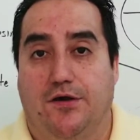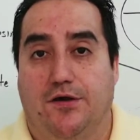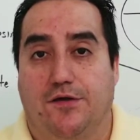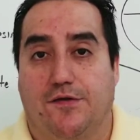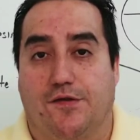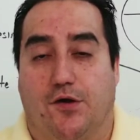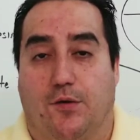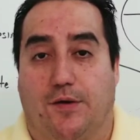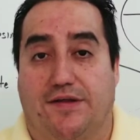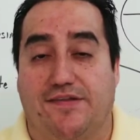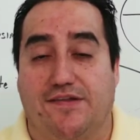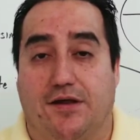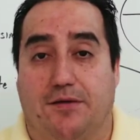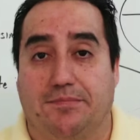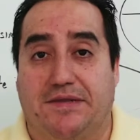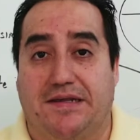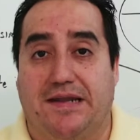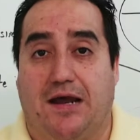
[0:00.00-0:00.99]
So it's
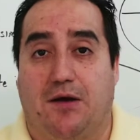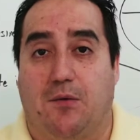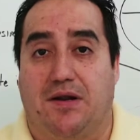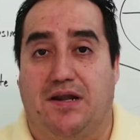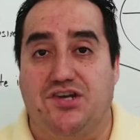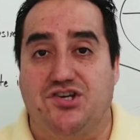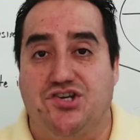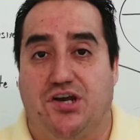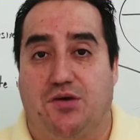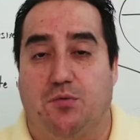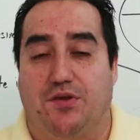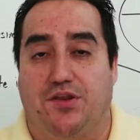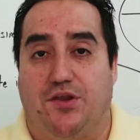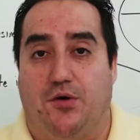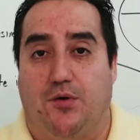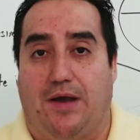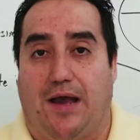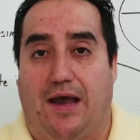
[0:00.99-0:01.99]
something I want to share
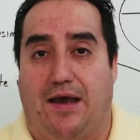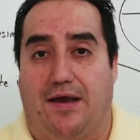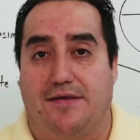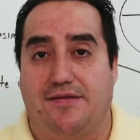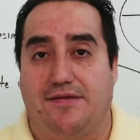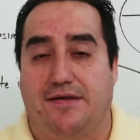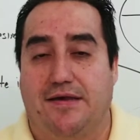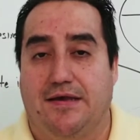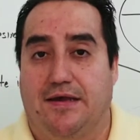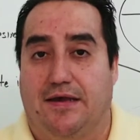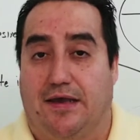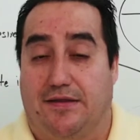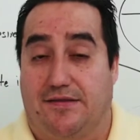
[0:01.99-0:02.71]
with you guys.